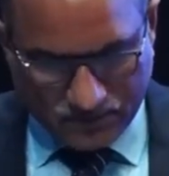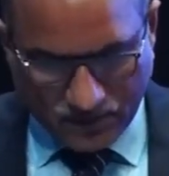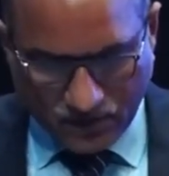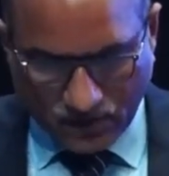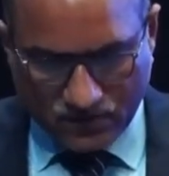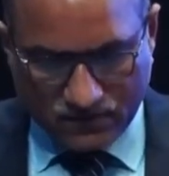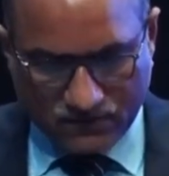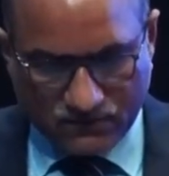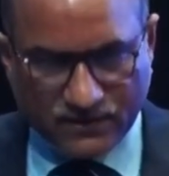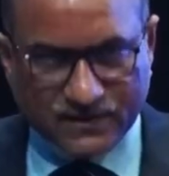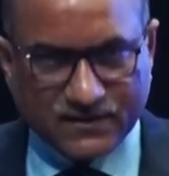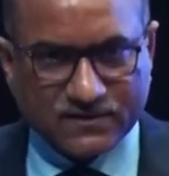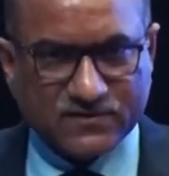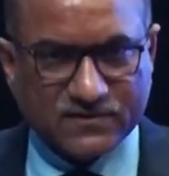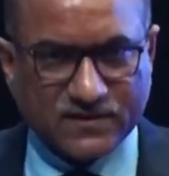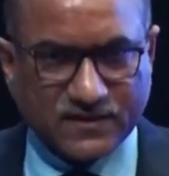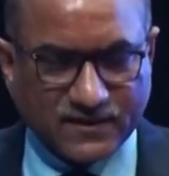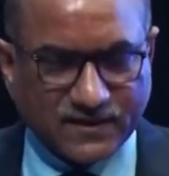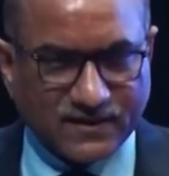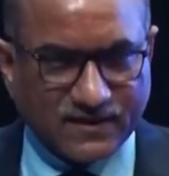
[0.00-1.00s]
beyond what is
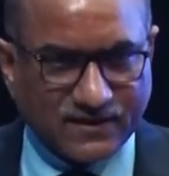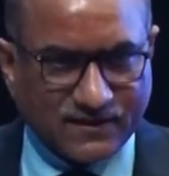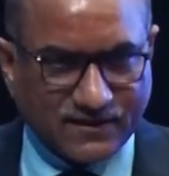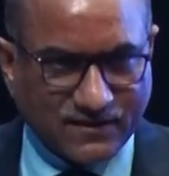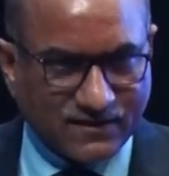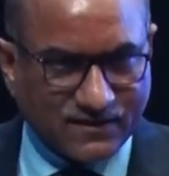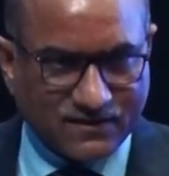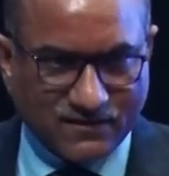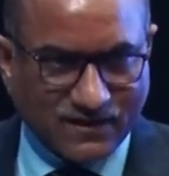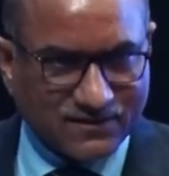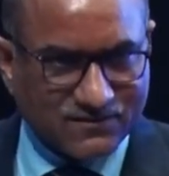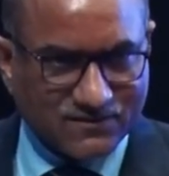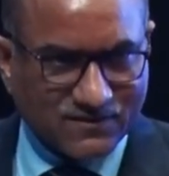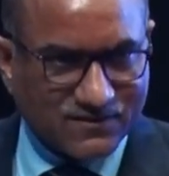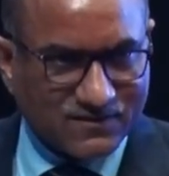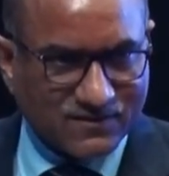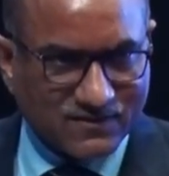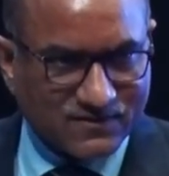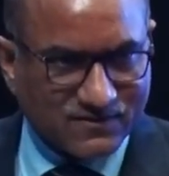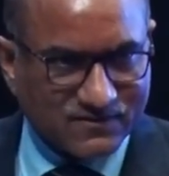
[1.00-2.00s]
written here,
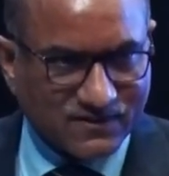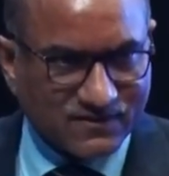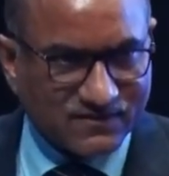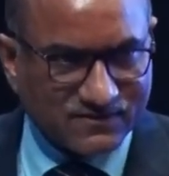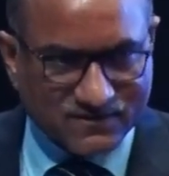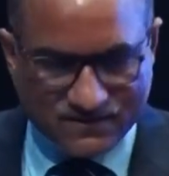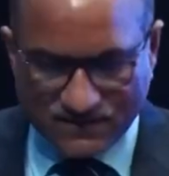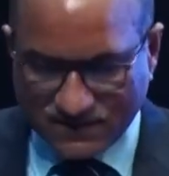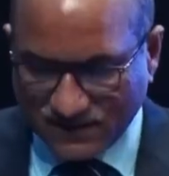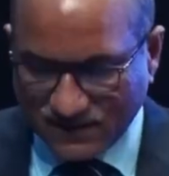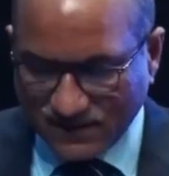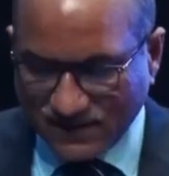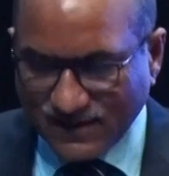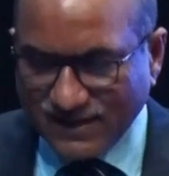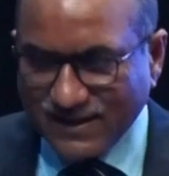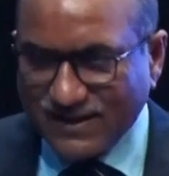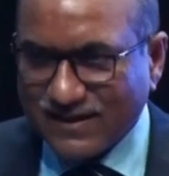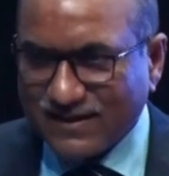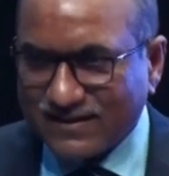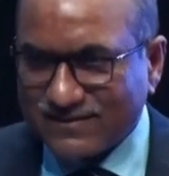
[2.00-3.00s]
since
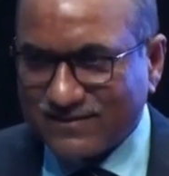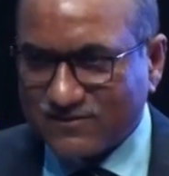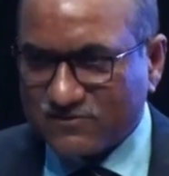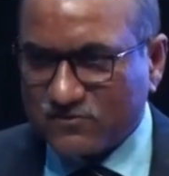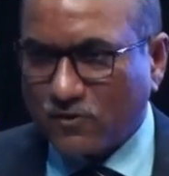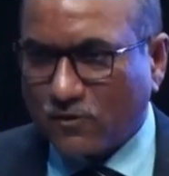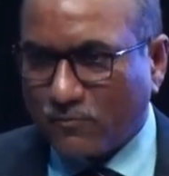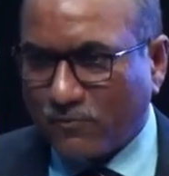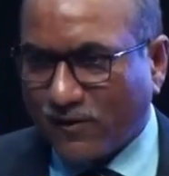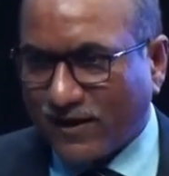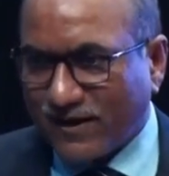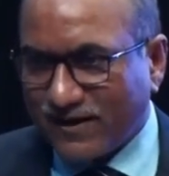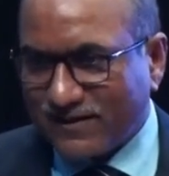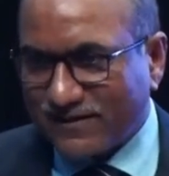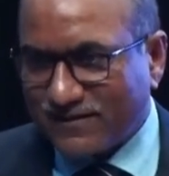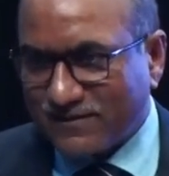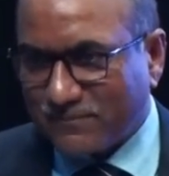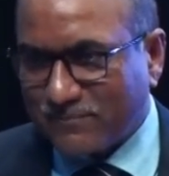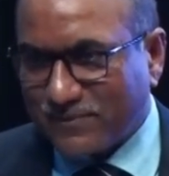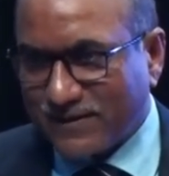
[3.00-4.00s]
there's no point
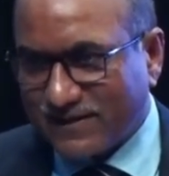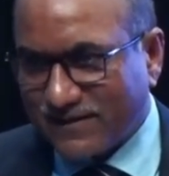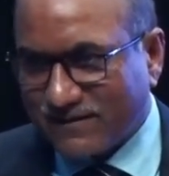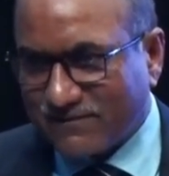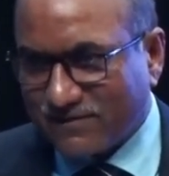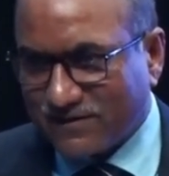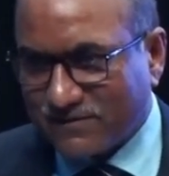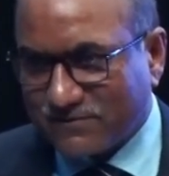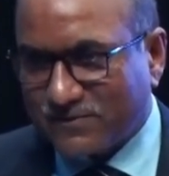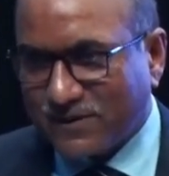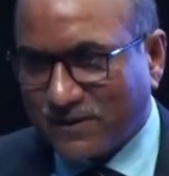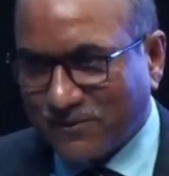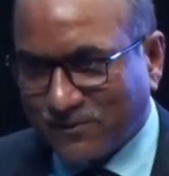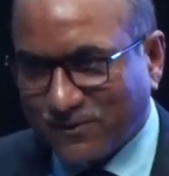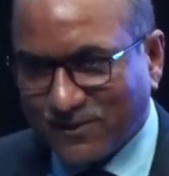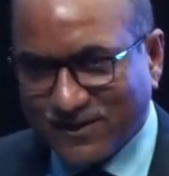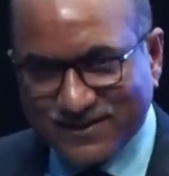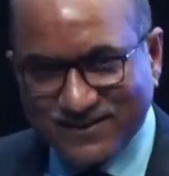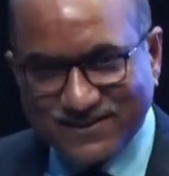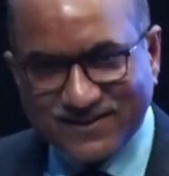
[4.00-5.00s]
in repeating what we have
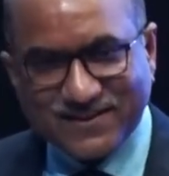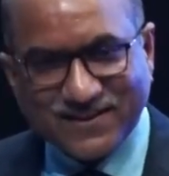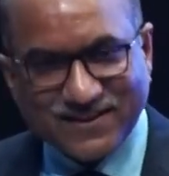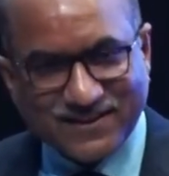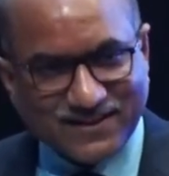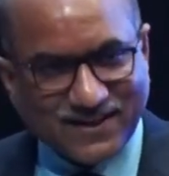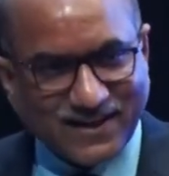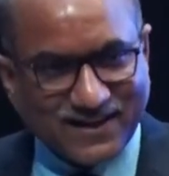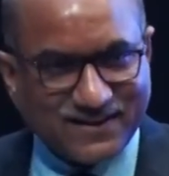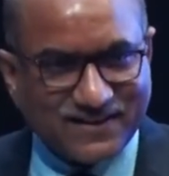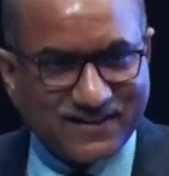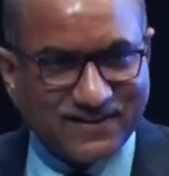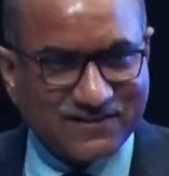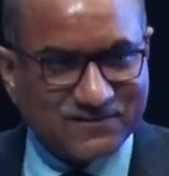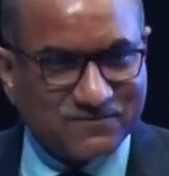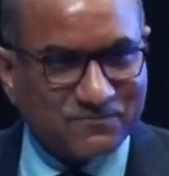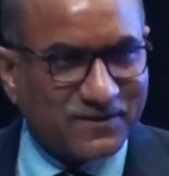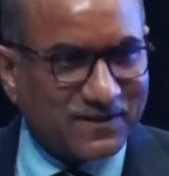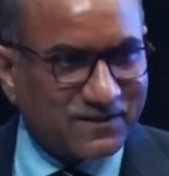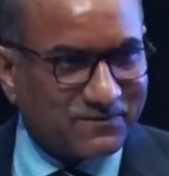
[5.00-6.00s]
already done.
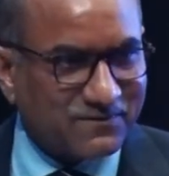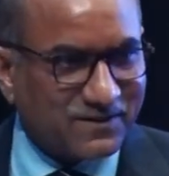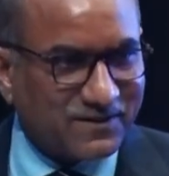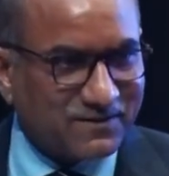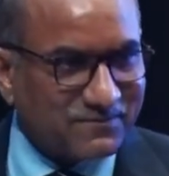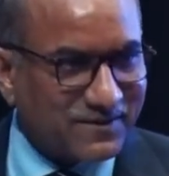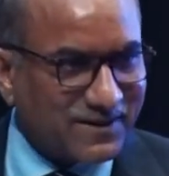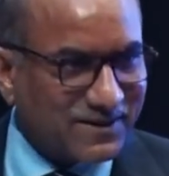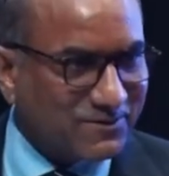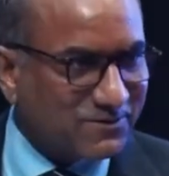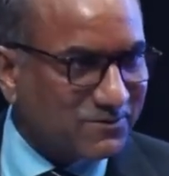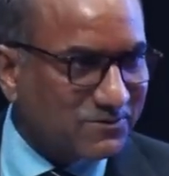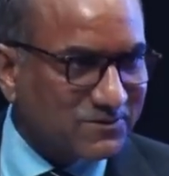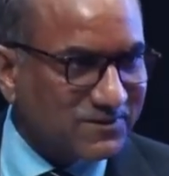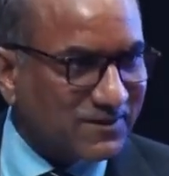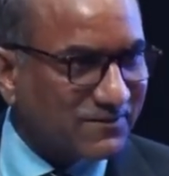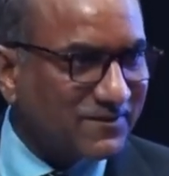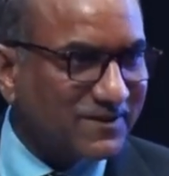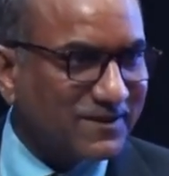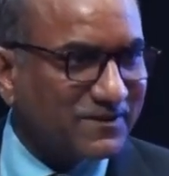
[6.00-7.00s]
IDEX, make one, make two,
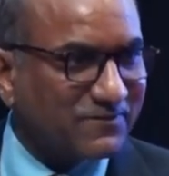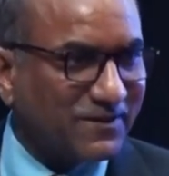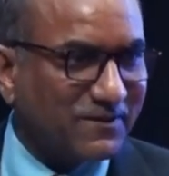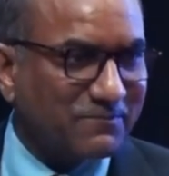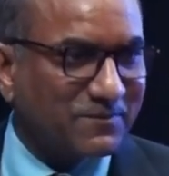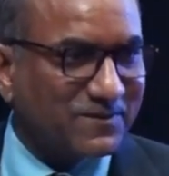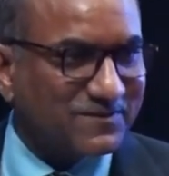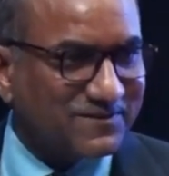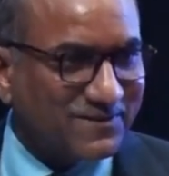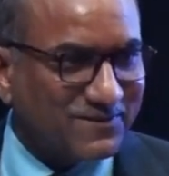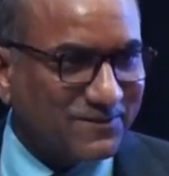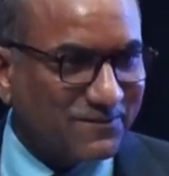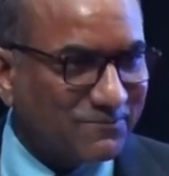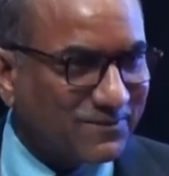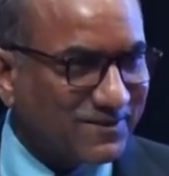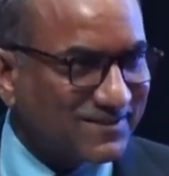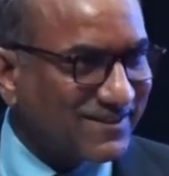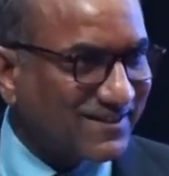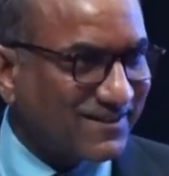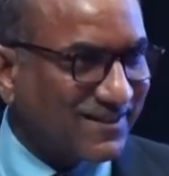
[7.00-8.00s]
75% of
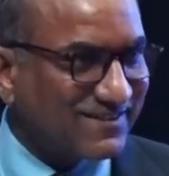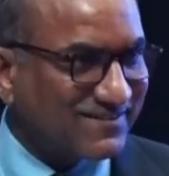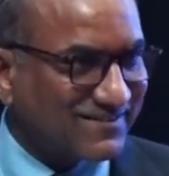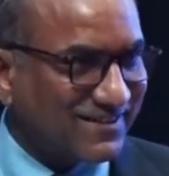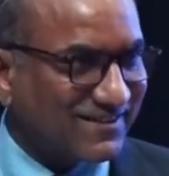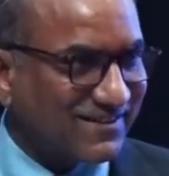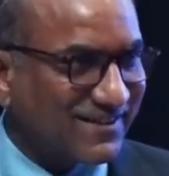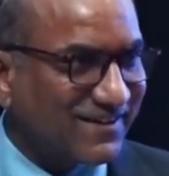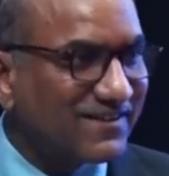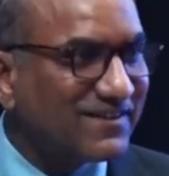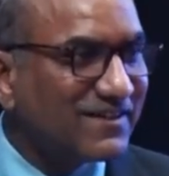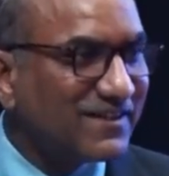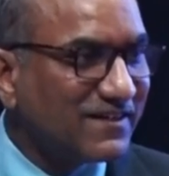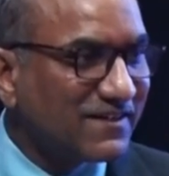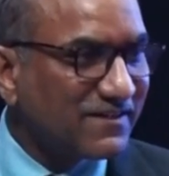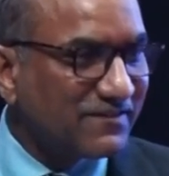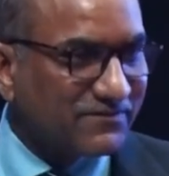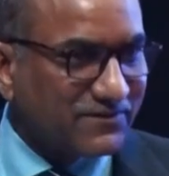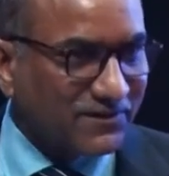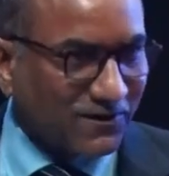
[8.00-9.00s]
budget, etc.
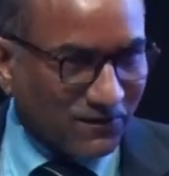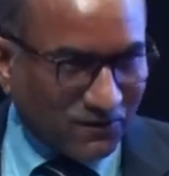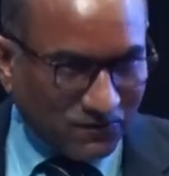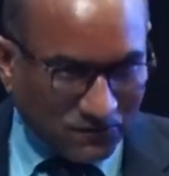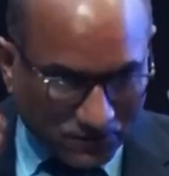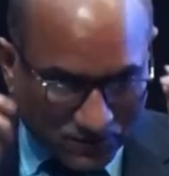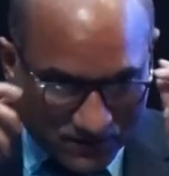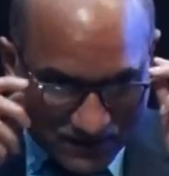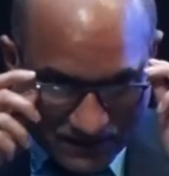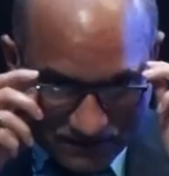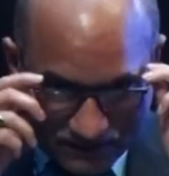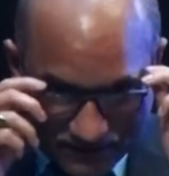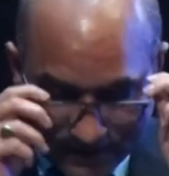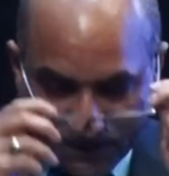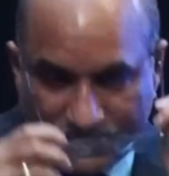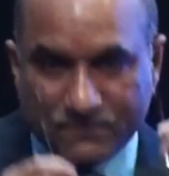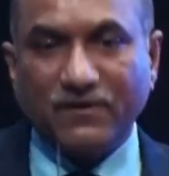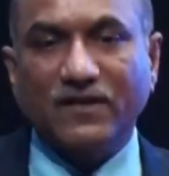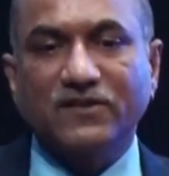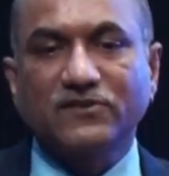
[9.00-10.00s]
We all know that
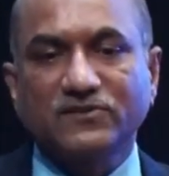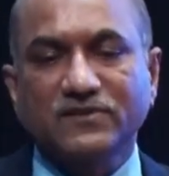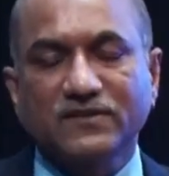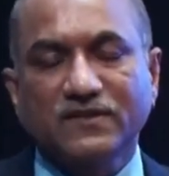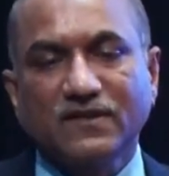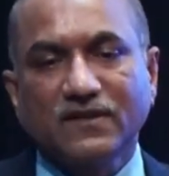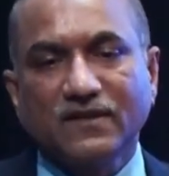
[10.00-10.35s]
very much.